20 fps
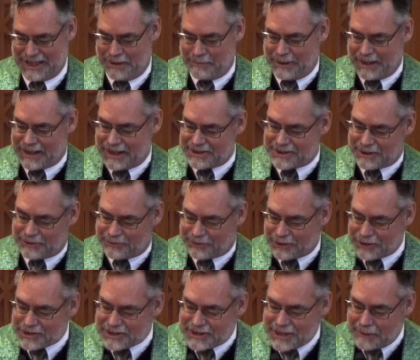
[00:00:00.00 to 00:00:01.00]
Because the
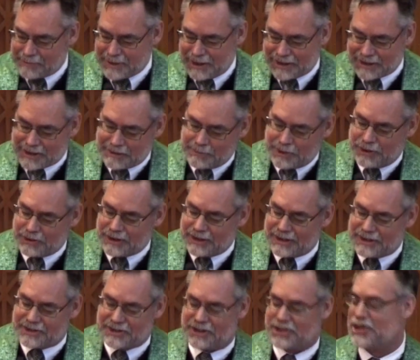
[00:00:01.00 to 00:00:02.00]
first step in communion
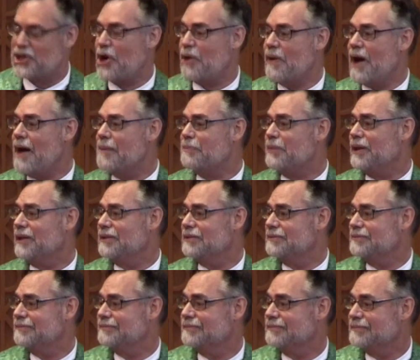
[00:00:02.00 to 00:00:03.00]
is to show
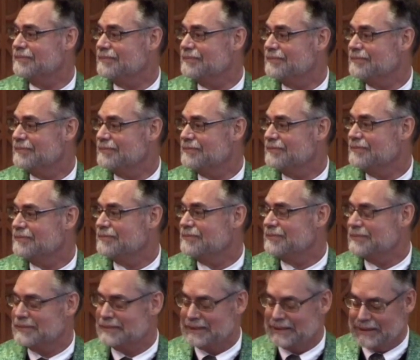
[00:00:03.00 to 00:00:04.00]
up.
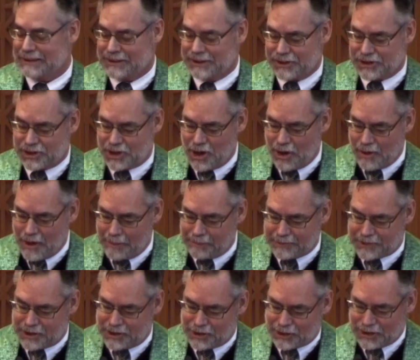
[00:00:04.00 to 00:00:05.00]
To show
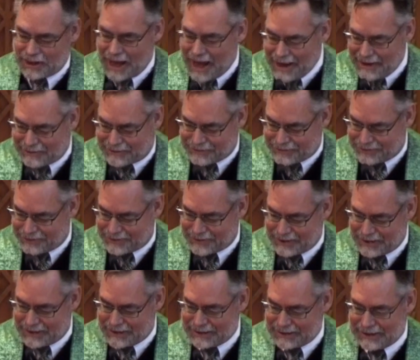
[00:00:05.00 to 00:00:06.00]
up to your life.
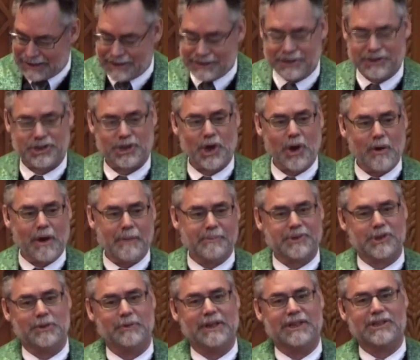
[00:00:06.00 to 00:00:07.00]
To show
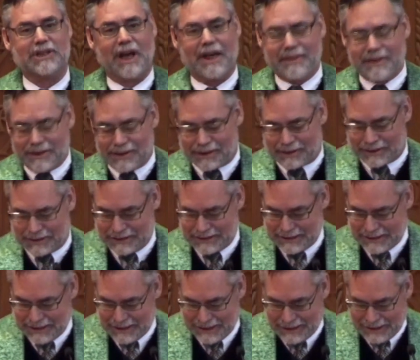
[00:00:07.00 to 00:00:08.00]
up to each other.
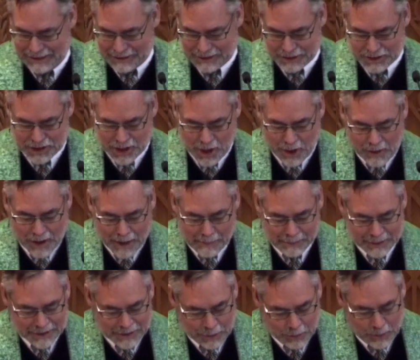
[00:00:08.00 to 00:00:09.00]
To show
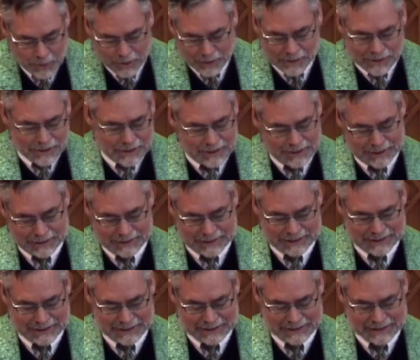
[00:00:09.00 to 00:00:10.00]
up in the
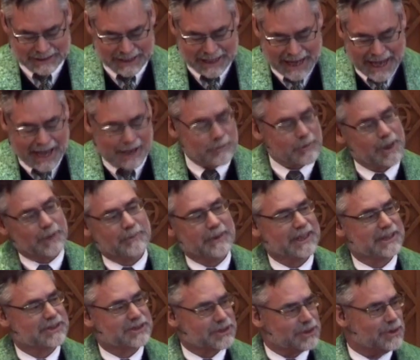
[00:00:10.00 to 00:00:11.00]
world. And when
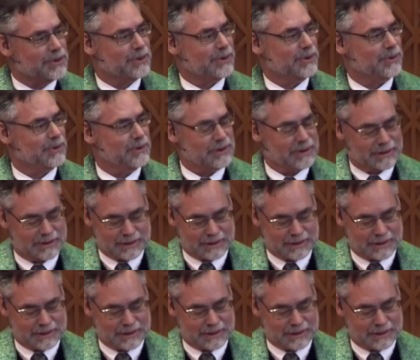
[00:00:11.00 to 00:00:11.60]
we do,